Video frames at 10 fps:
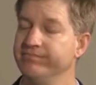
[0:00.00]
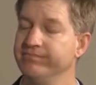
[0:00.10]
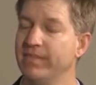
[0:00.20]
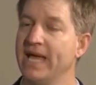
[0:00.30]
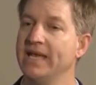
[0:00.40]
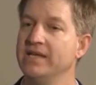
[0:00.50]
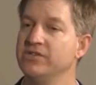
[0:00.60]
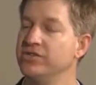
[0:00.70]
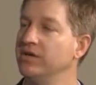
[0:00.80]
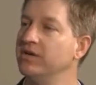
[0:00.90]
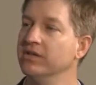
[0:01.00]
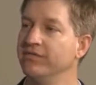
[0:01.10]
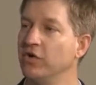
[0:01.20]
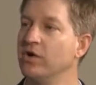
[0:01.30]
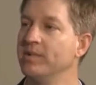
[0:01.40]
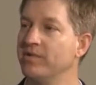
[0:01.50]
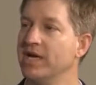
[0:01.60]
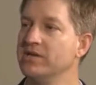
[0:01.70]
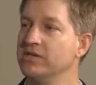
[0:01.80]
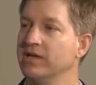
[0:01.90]
manage on the farm and
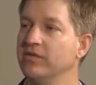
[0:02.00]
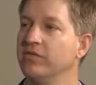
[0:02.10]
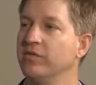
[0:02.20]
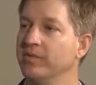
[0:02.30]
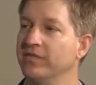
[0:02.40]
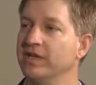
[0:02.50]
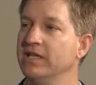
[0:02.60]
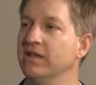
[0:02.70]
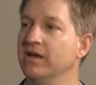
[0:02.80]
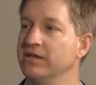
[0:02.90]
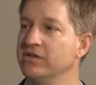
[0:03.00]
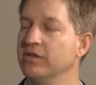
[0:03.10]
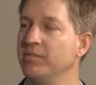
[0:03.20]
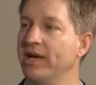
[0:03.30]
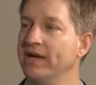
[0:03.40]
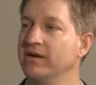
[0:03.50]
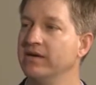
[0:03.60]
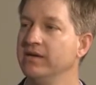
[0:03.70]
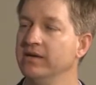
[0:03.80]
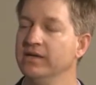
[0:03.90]
ranch level from the feedlot to the
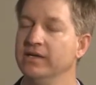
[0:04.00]
packer.